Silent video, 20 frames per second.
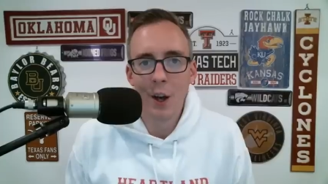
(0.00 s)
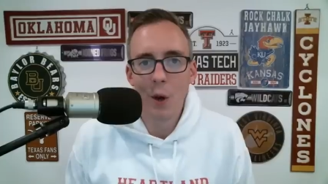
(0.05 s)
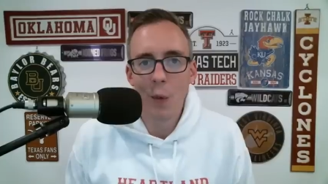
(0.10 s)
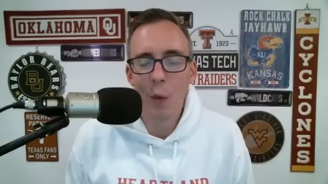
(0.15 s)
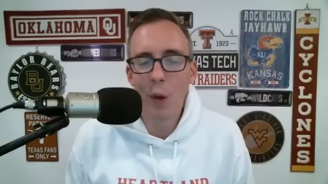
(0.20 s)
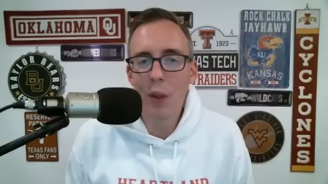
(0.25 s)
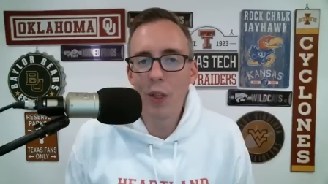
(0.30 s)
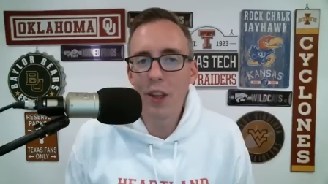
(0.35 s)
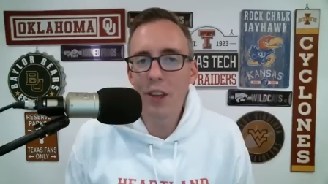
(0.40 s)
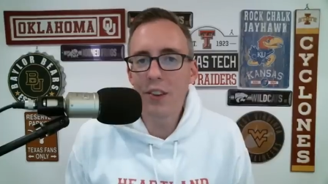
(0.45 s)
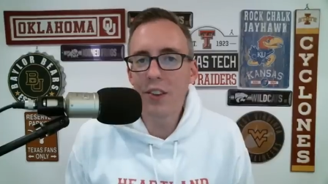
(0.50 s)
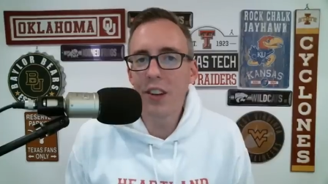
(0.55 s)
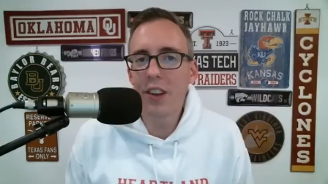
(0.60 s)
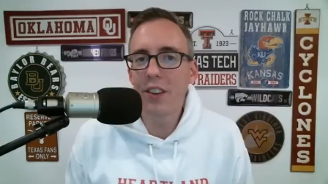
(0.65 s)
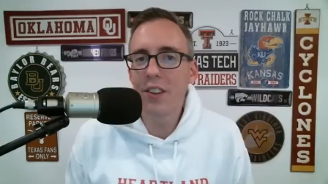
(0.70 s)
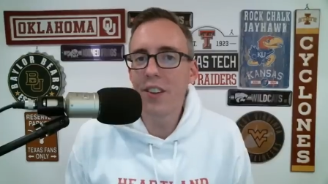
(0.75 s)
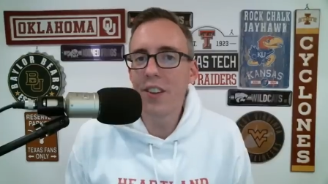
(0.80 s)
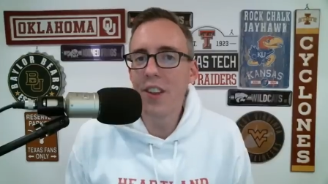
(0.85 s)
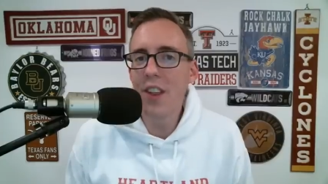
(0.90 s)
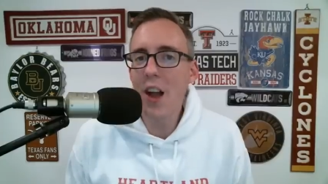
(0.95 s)
Well, this
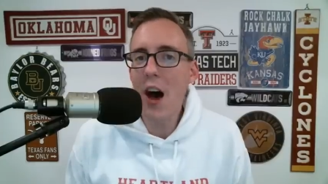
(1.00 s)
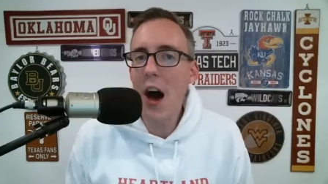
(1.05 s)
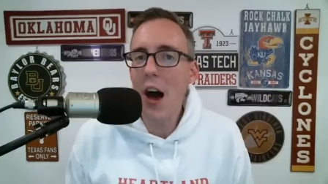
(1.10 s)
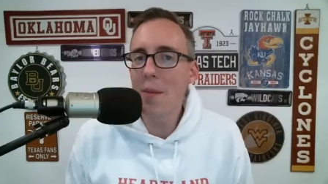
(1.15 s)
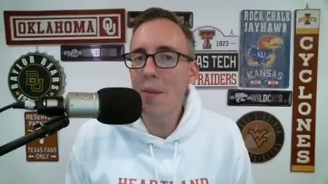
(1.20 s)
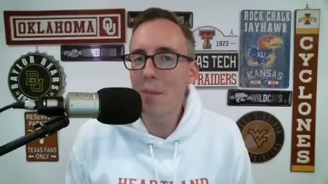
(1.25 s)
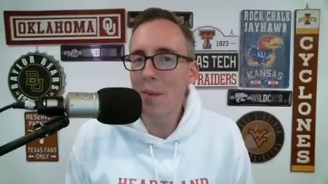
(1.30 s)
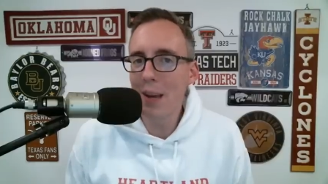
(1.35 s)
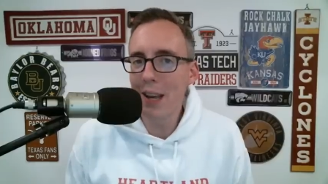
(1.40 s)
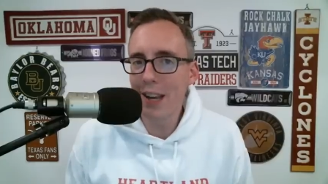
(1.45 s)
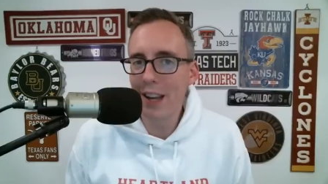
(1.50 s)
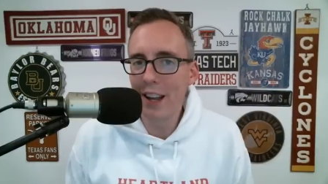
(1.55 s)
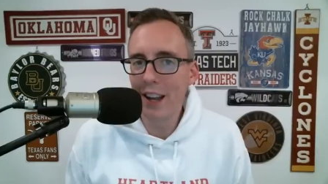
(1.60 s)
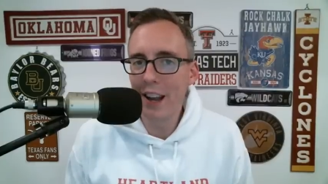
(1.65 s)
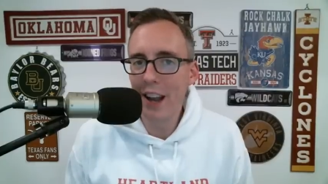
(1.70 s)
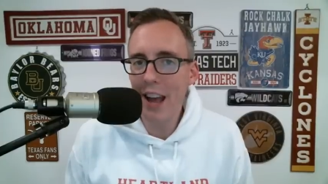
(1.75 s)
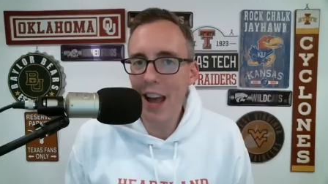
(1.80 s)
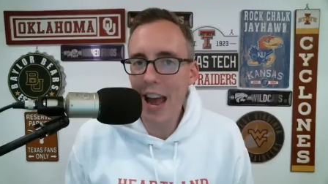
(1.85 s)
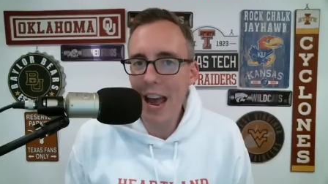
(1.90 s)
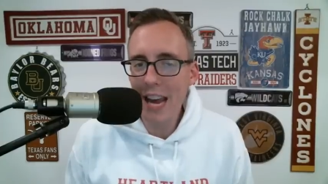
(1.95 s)
has not
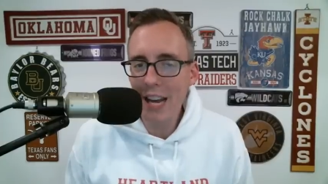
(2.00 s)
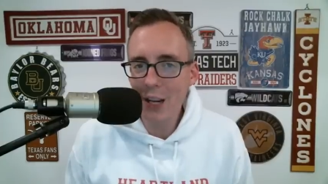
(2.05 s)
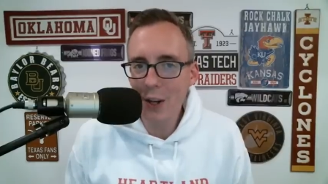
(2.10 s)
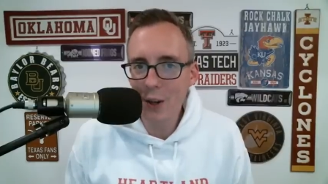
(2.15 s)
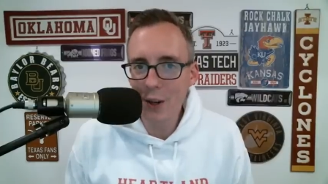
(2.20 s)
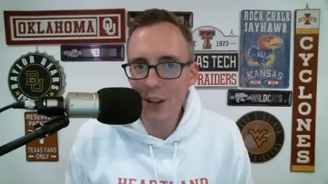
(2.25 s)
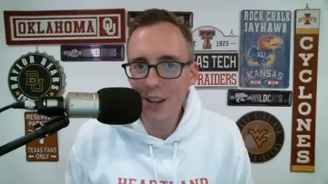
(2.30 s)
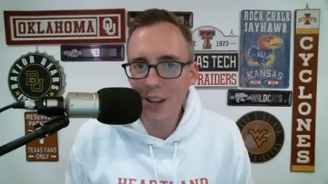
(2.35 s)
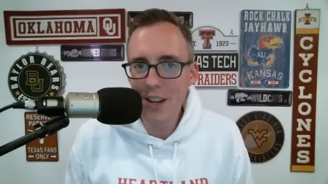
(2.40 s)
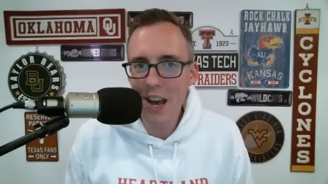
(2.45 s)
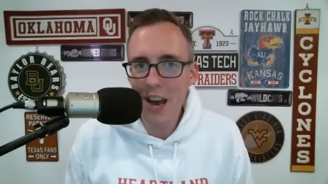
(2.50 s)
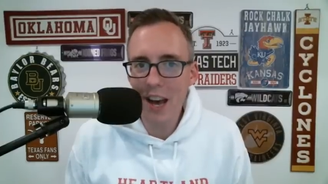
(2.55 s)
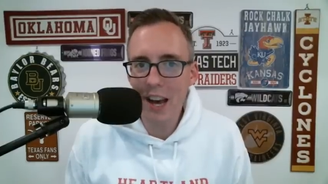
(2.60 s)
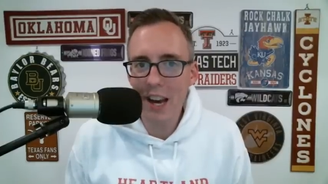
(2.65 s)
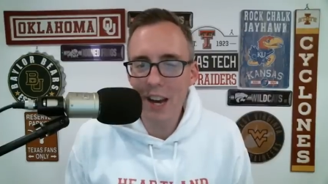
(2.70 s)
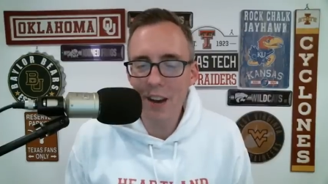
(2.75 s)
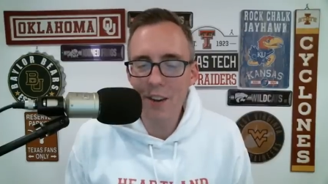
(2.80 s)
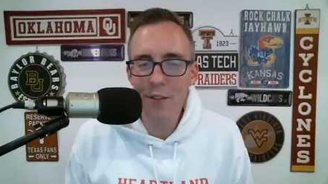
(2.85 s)
been a good day,